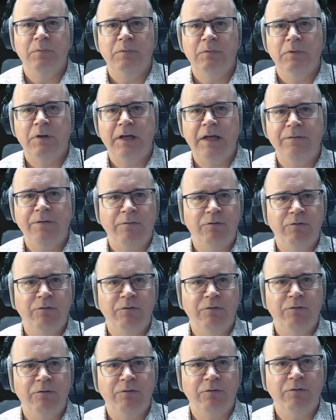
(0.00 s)
If I've
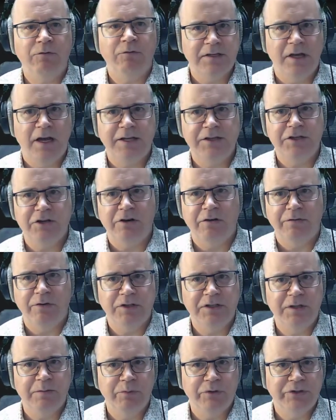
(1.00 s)
got a synthesizer, a
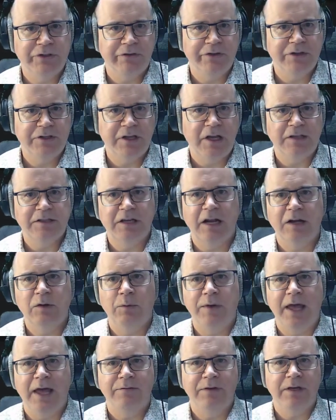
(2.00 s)
very simple synthesizer like
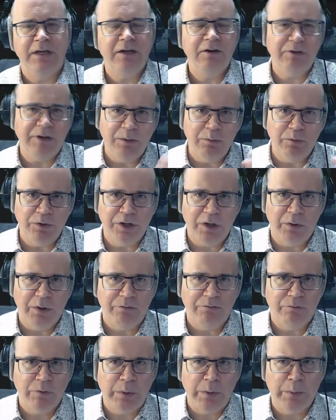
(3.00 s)
we have here, it would go
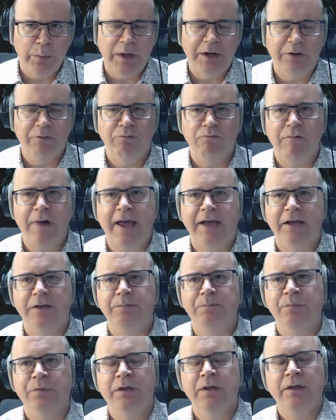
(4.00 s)
on one rack.
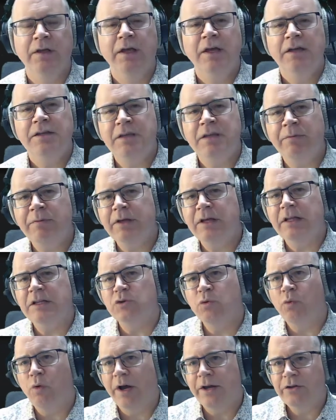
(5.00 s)
Something
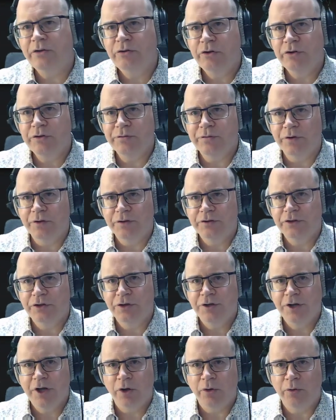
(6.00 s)
that's quite useful to
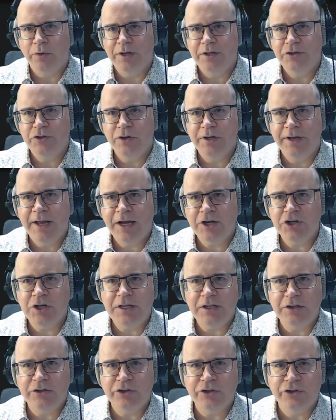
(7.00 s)
know is you can
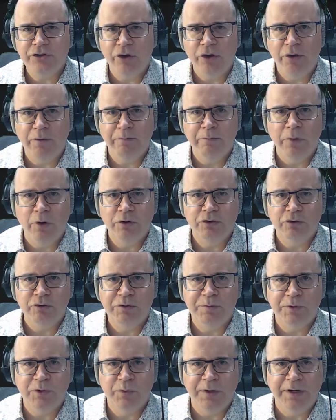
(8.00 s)
actually insert
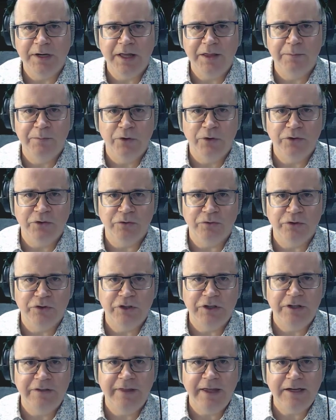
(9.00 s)
modules between other
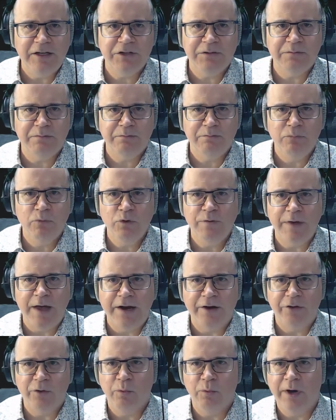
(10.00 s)
modules, and they just move
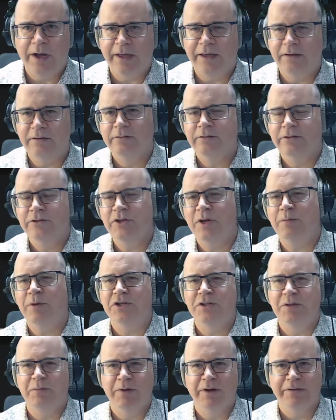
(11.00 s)
out of the way. So
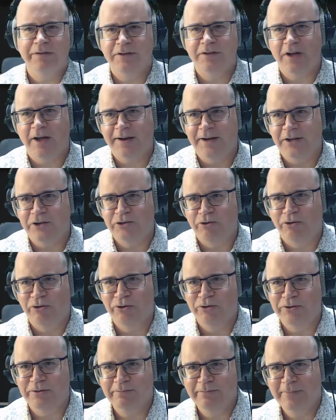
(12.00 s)
much simpler than tightening
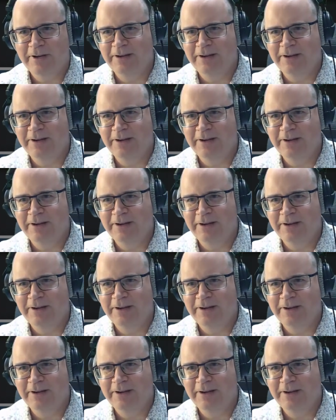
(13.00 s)
screws and